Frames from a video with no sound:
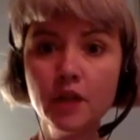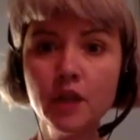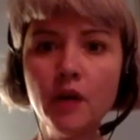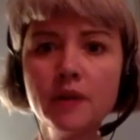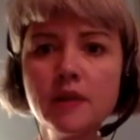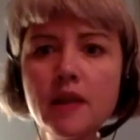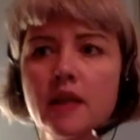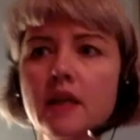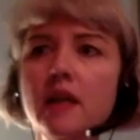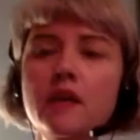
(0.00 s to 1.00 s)
You know, it's
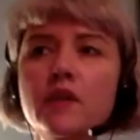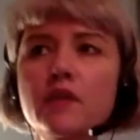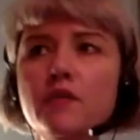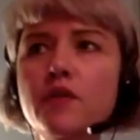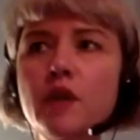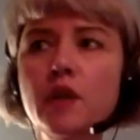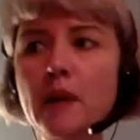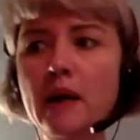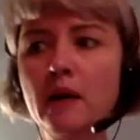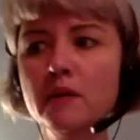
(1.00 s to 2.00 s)
like even if you think
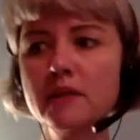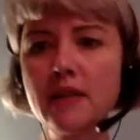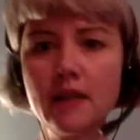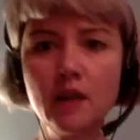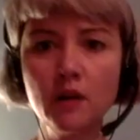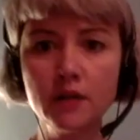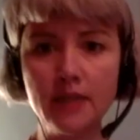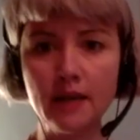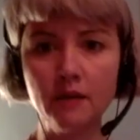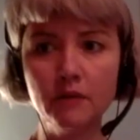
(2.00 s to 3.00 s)
about, say, in
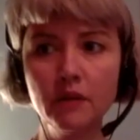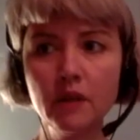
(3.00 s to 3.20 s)
lockdown,